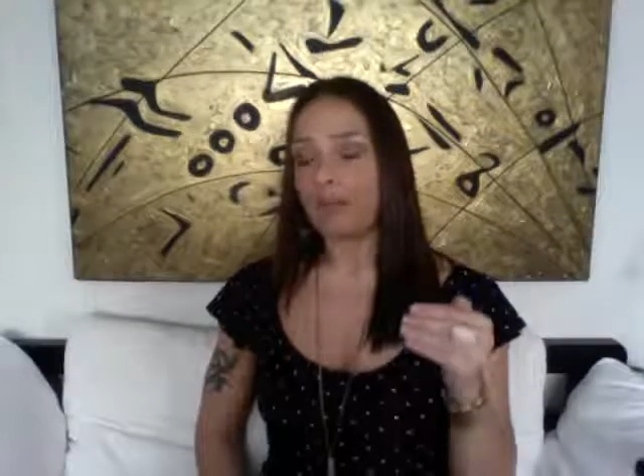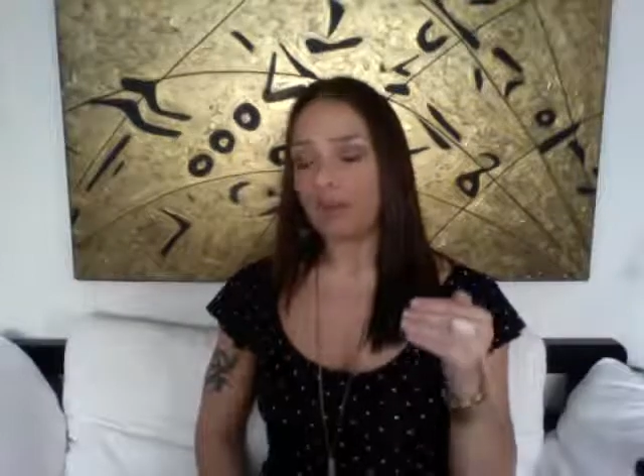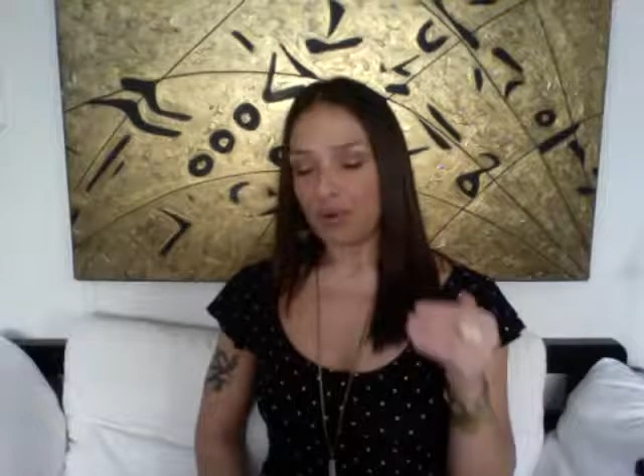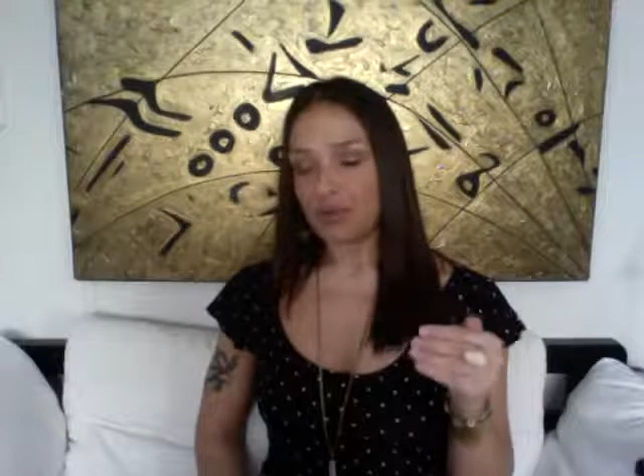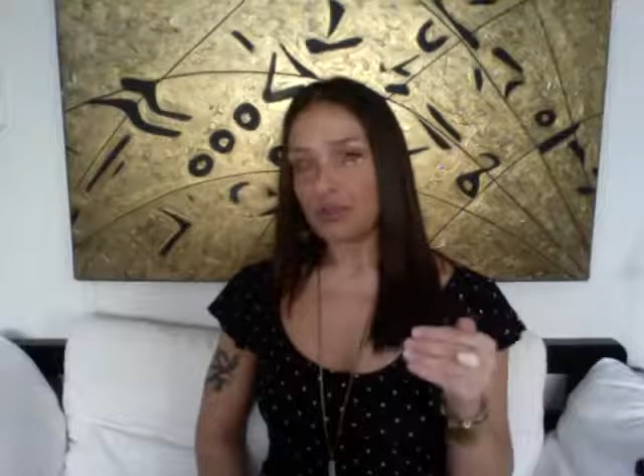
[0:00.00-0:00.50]

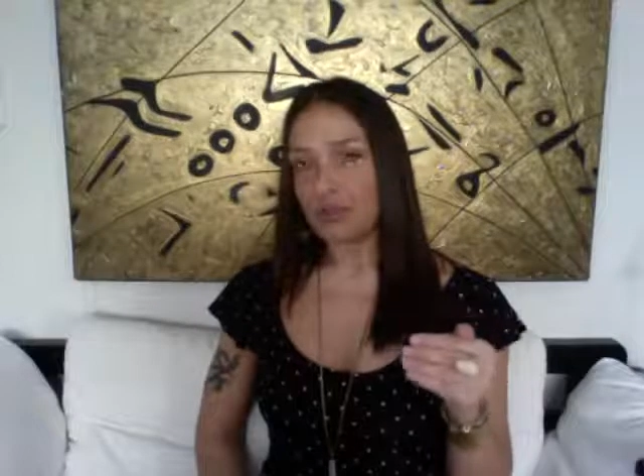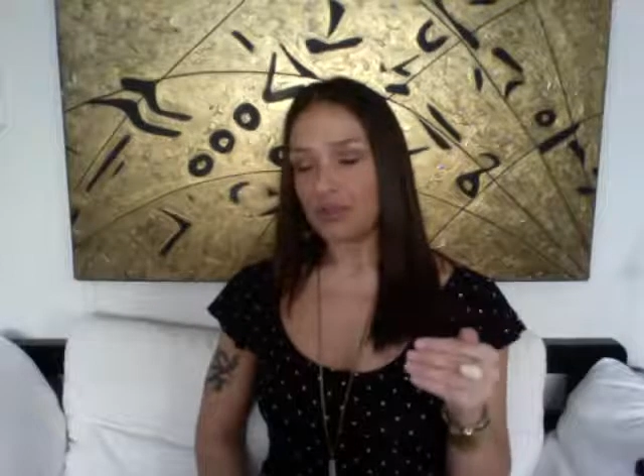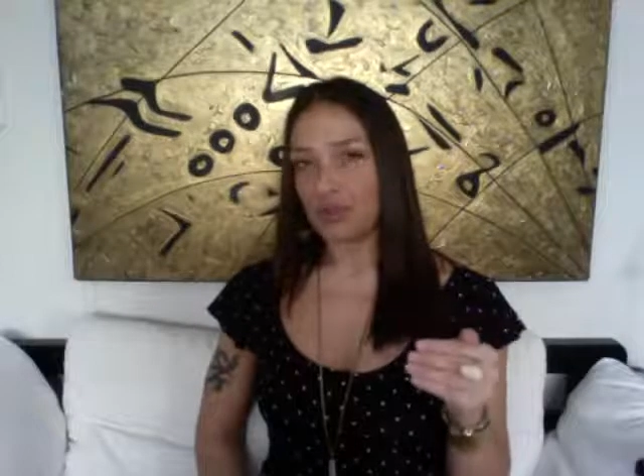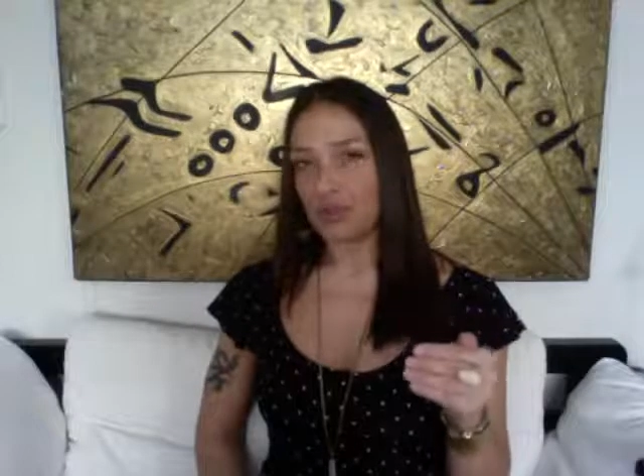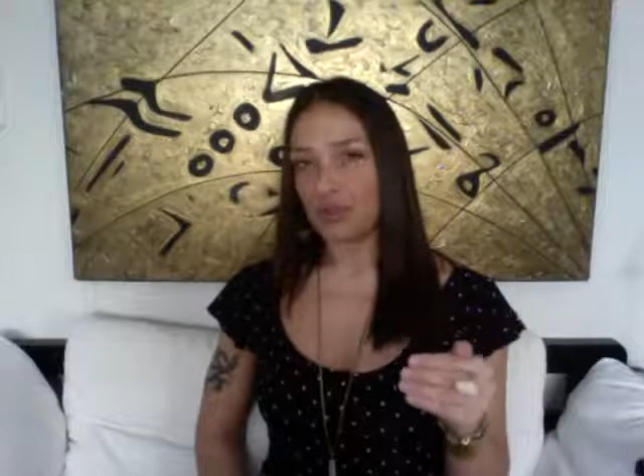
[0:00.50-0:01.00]
put her
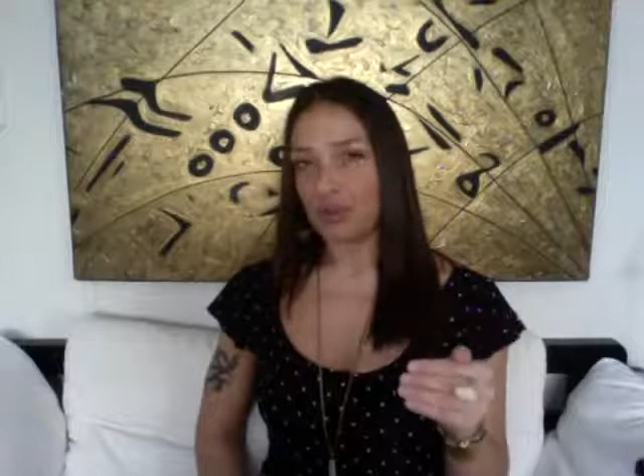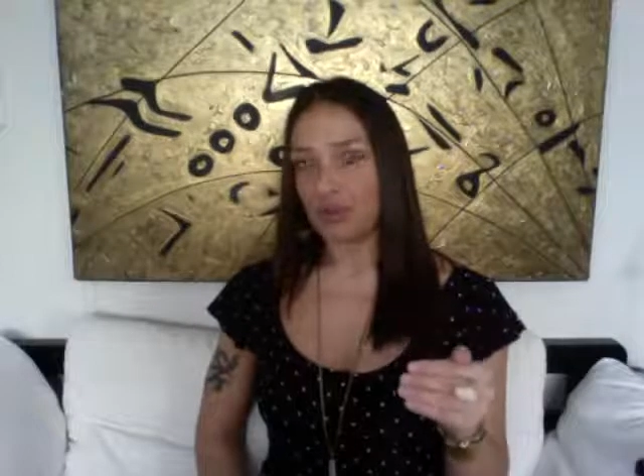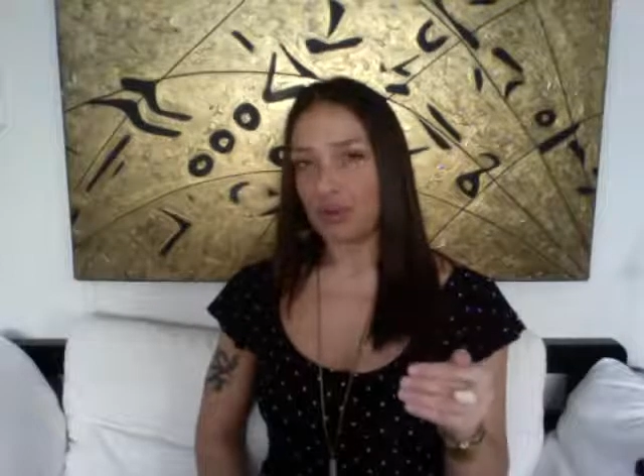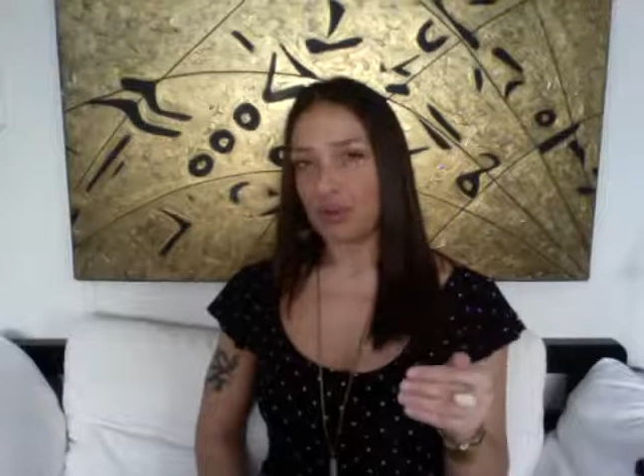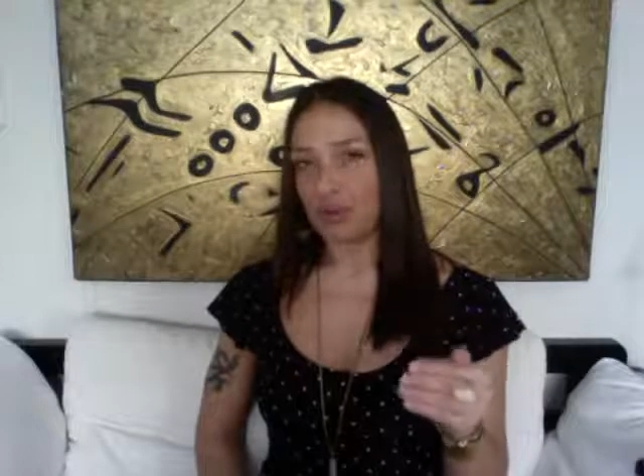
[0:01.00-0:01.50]
into
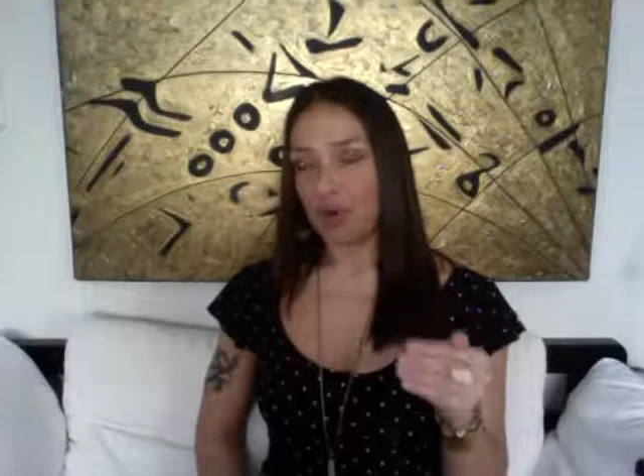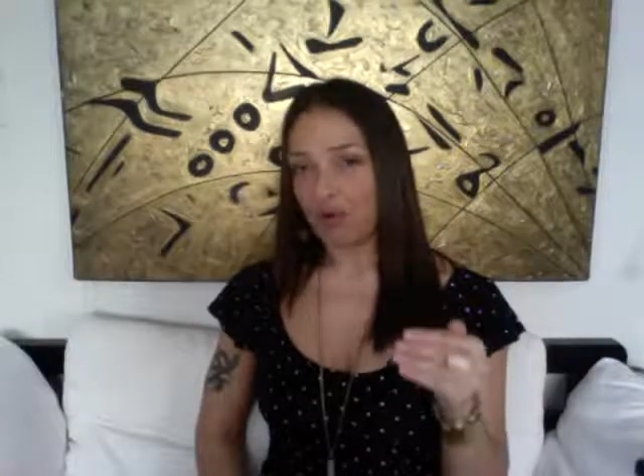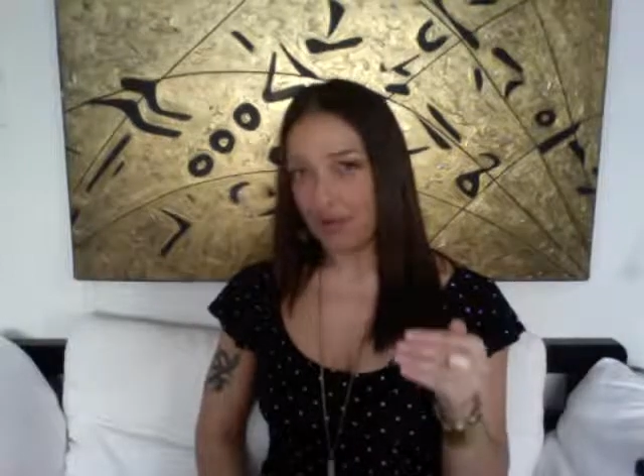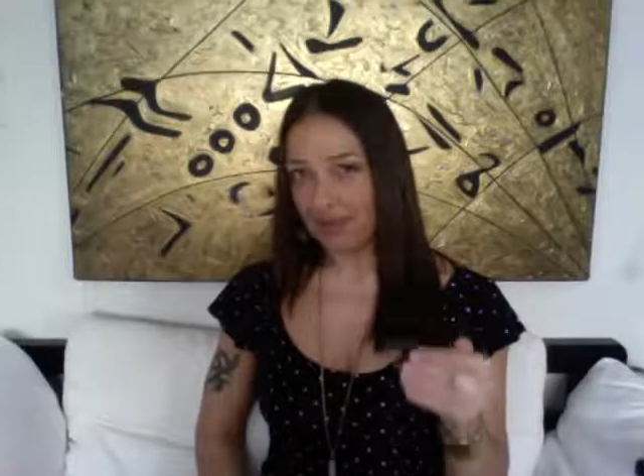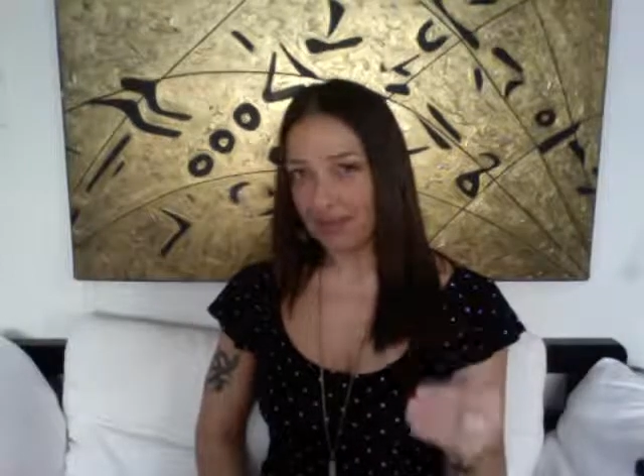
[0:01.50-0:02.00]

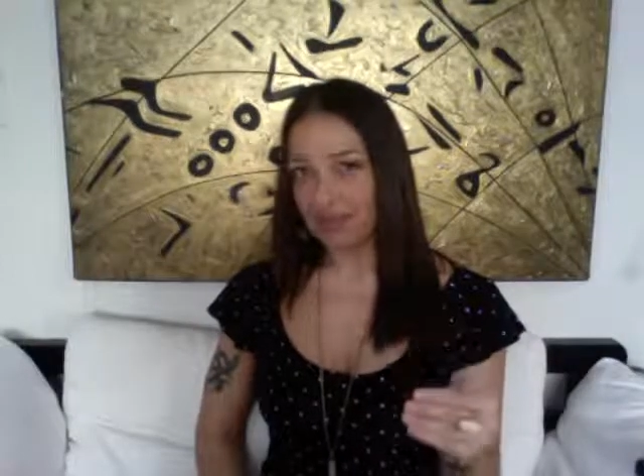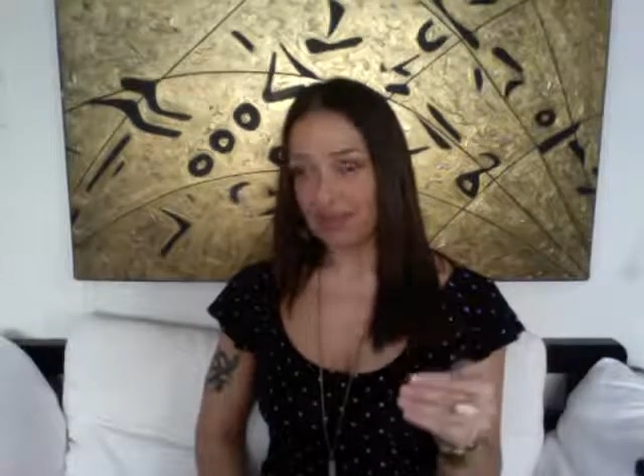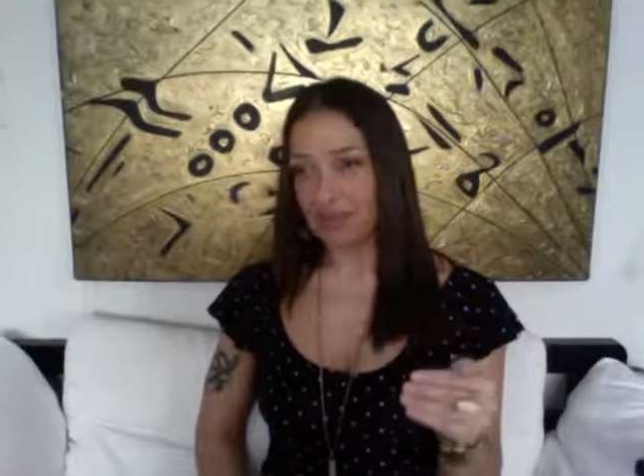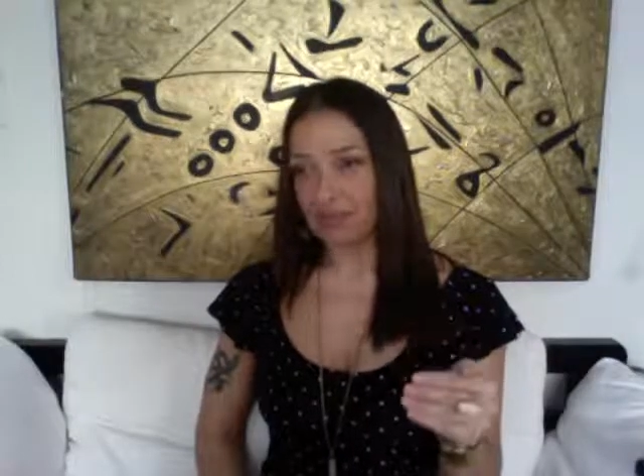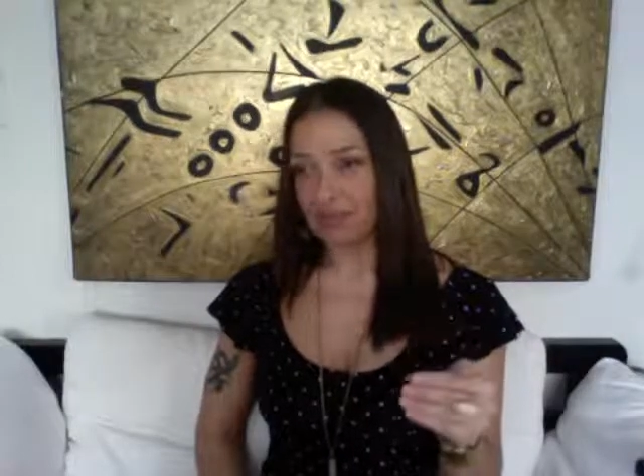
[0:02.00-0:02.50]

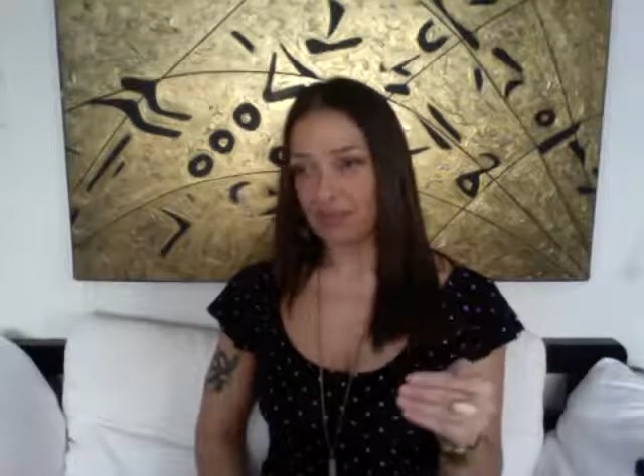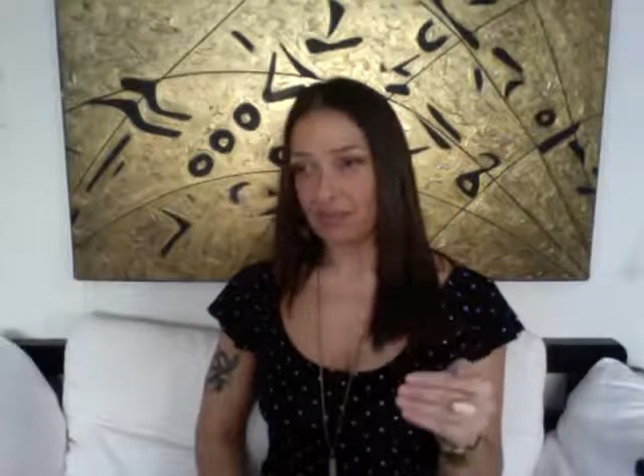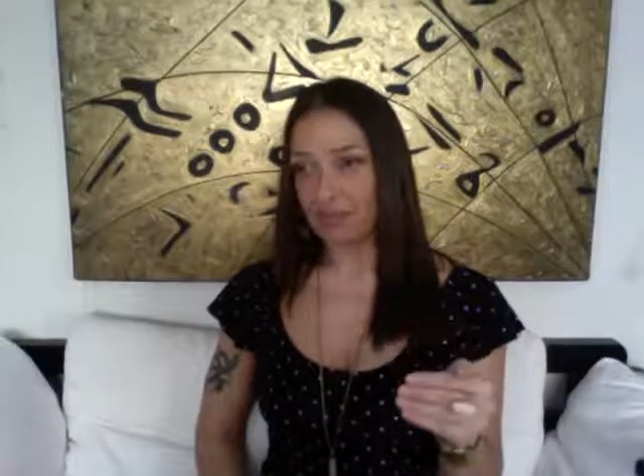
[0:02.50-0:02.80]
paralysis,